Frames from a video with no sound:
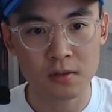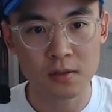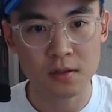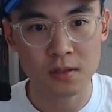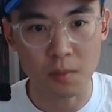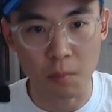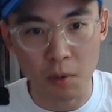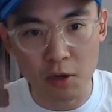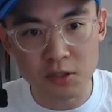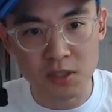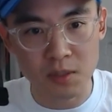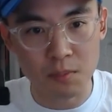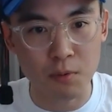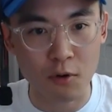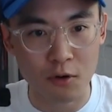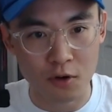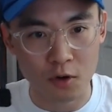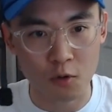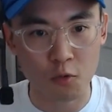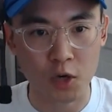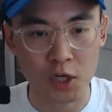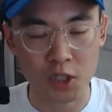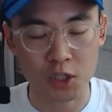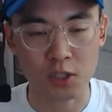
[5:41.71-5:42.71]
the most
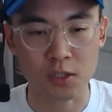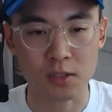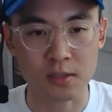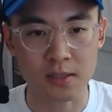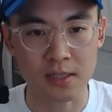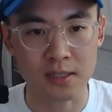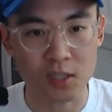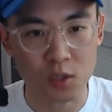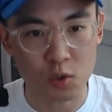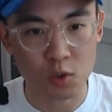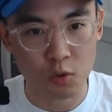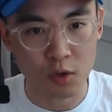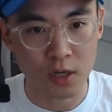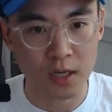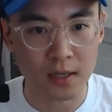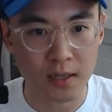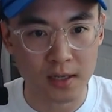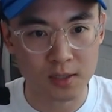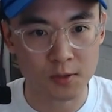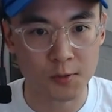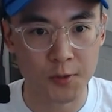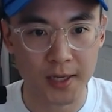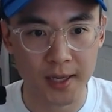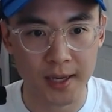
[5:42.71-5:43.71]
important questions as quickly
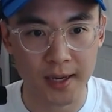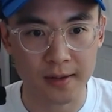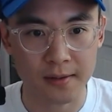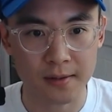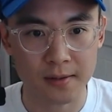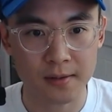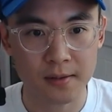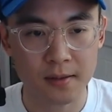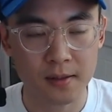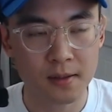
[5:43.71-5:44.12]
as we can.